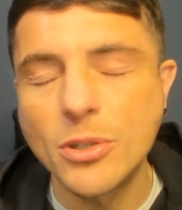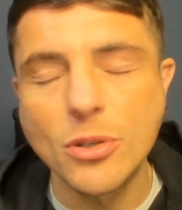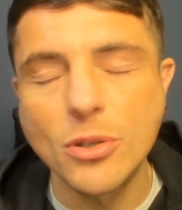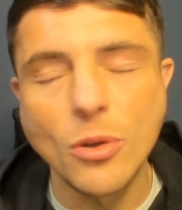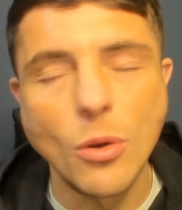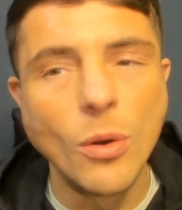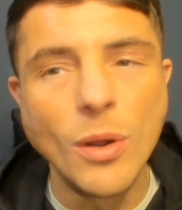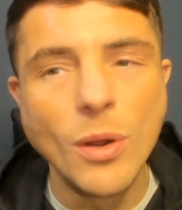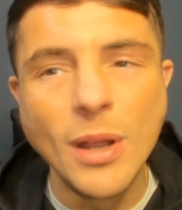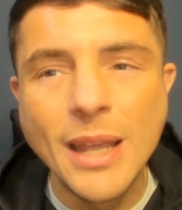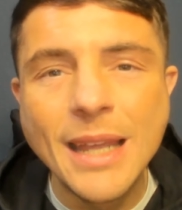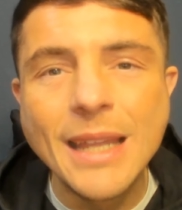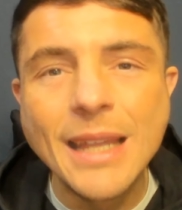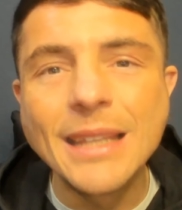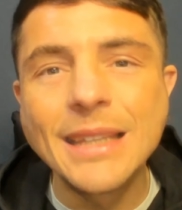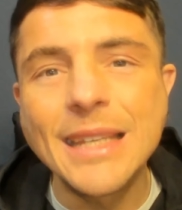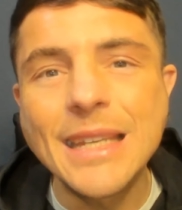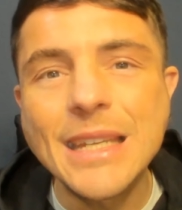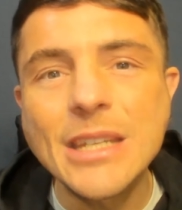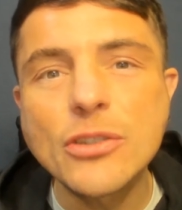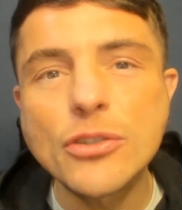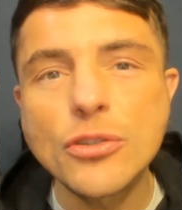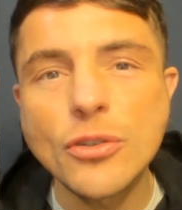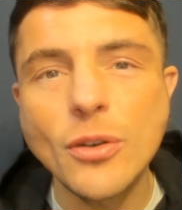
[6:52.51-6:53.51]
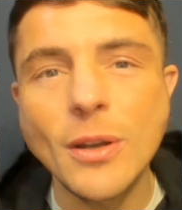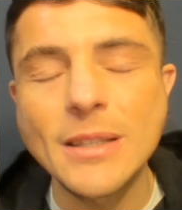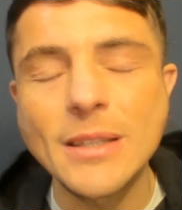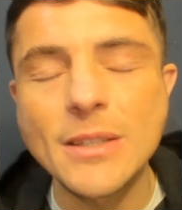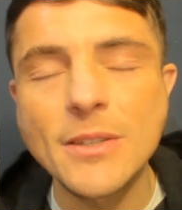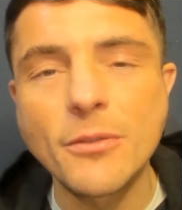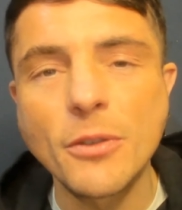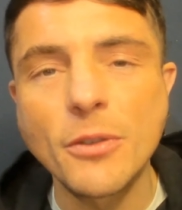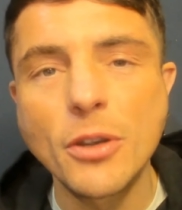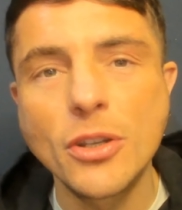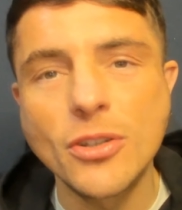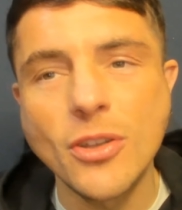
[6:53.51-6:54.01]
So these
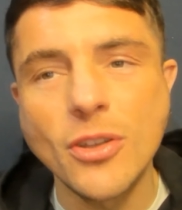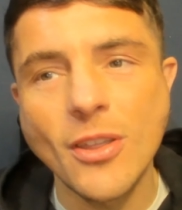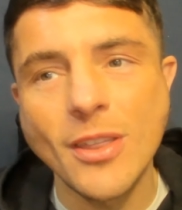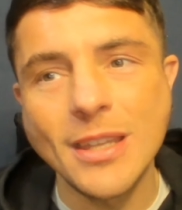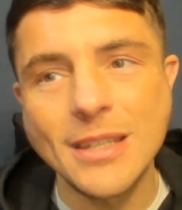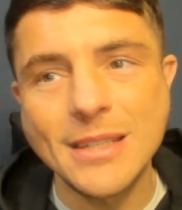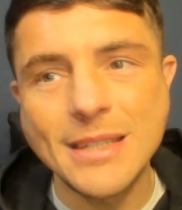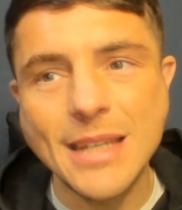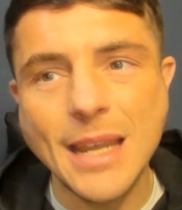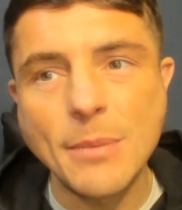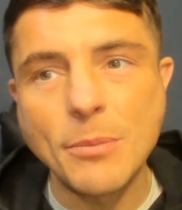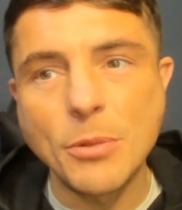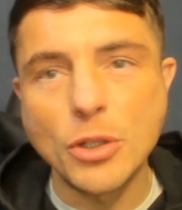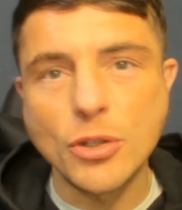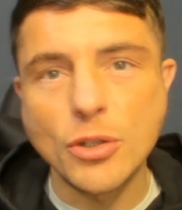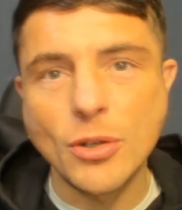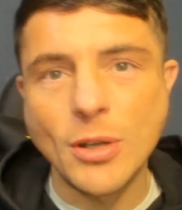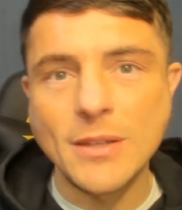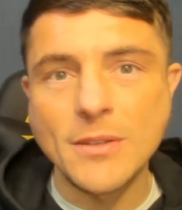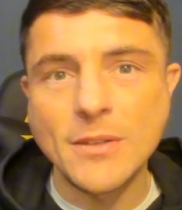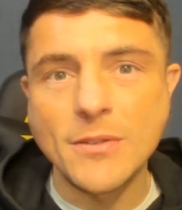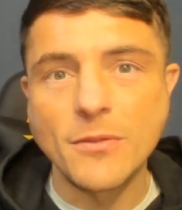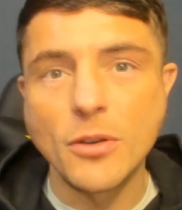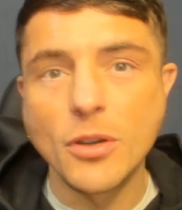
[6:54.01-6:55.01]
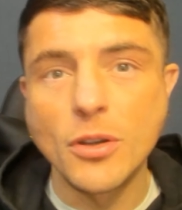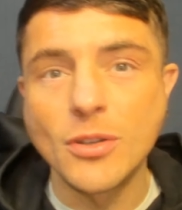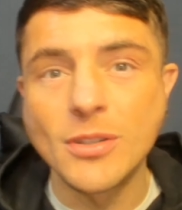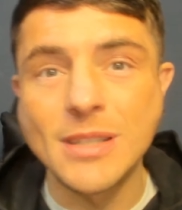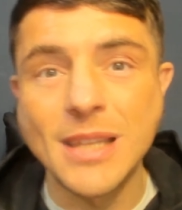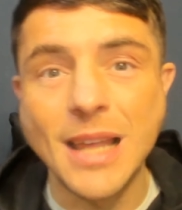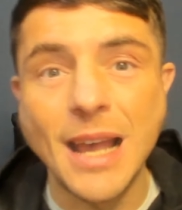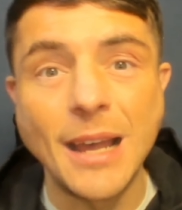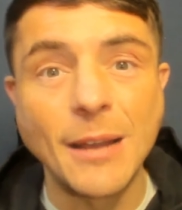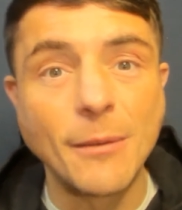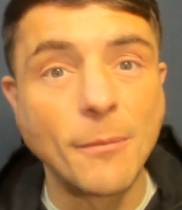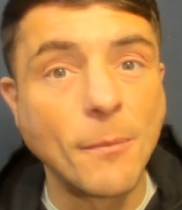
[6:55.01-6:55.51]
transfers are the type of transfers
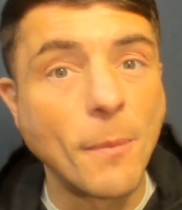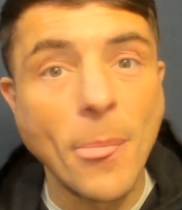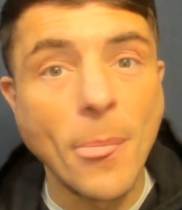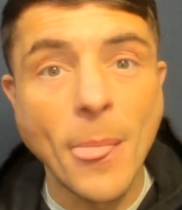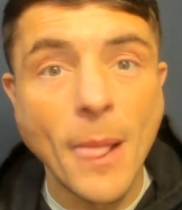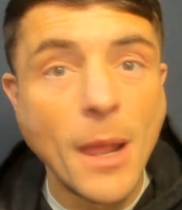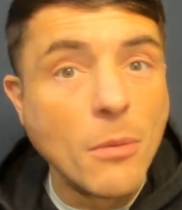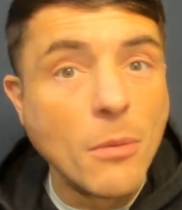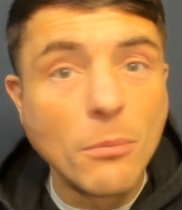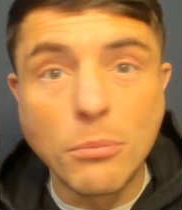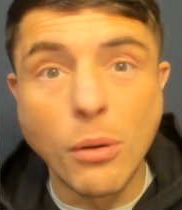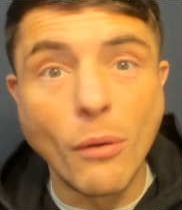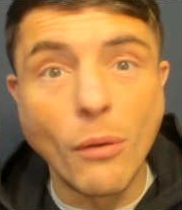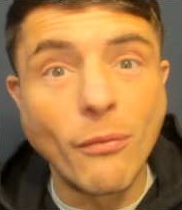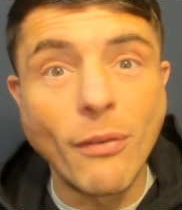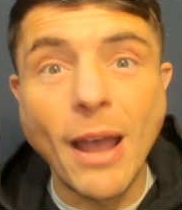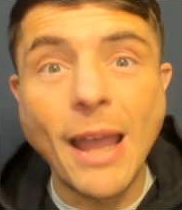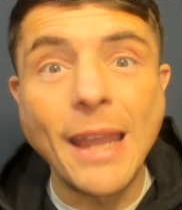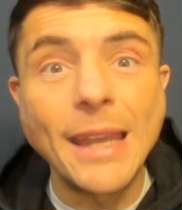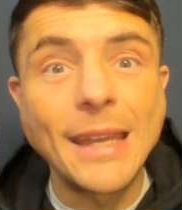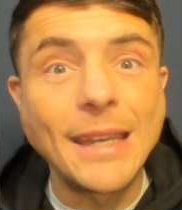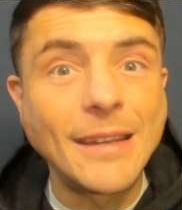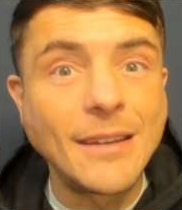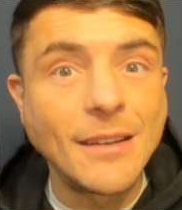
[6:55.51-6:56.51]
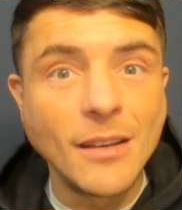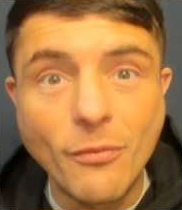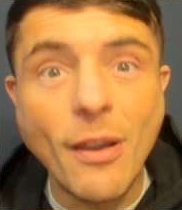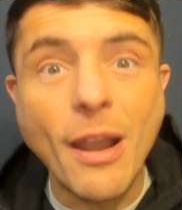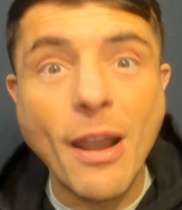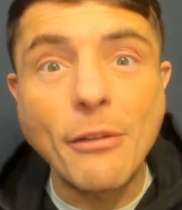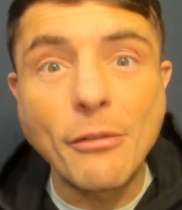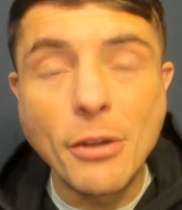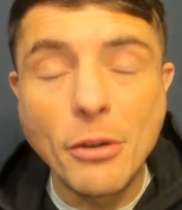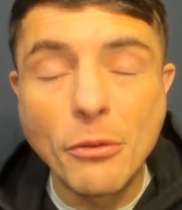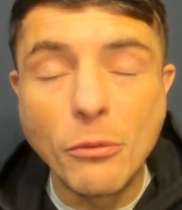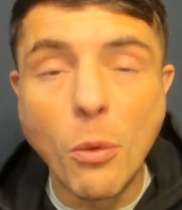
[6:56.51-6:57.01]
that provide
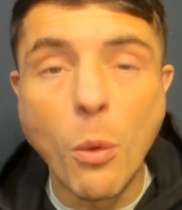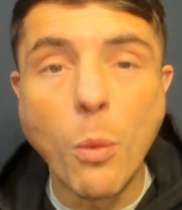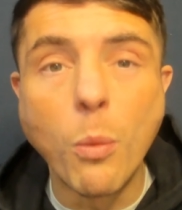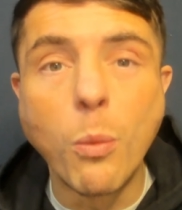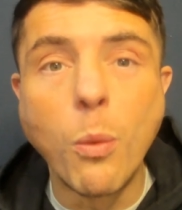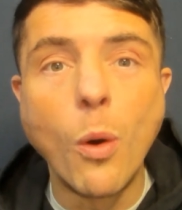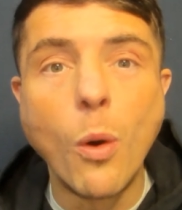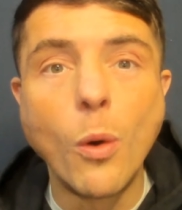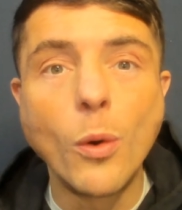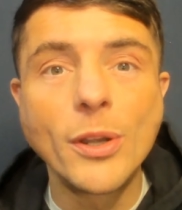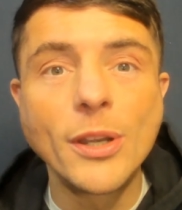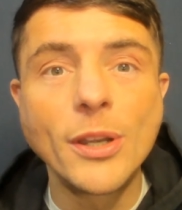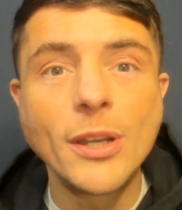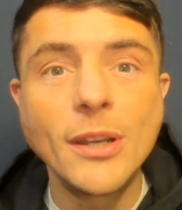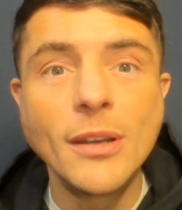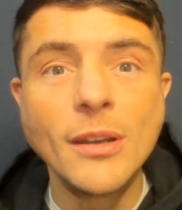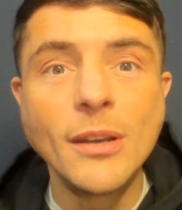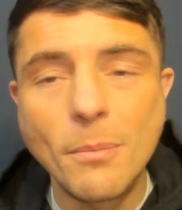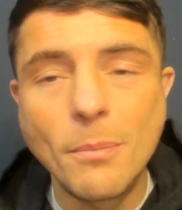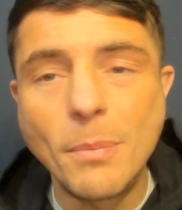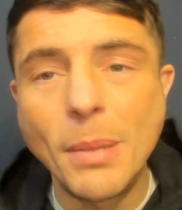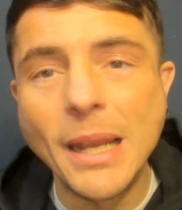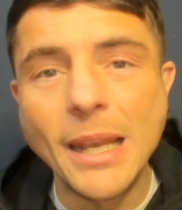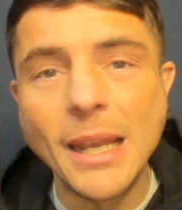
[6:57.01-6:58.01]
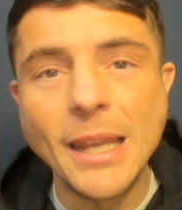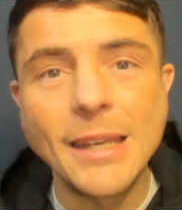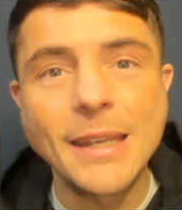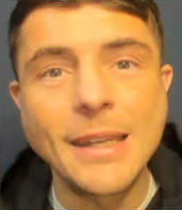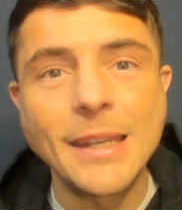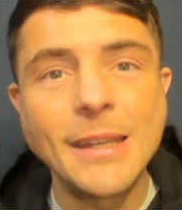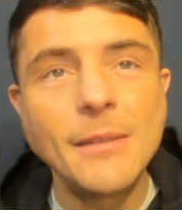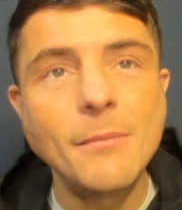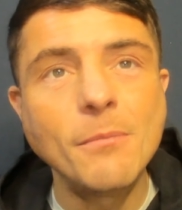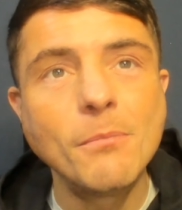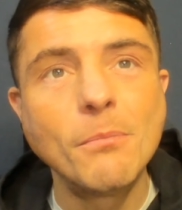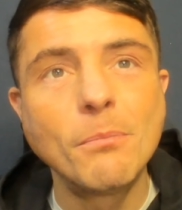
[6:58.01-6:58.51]
very rewarding
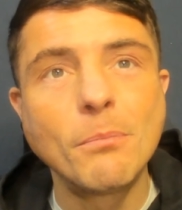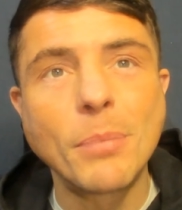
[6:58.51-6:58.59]
ability.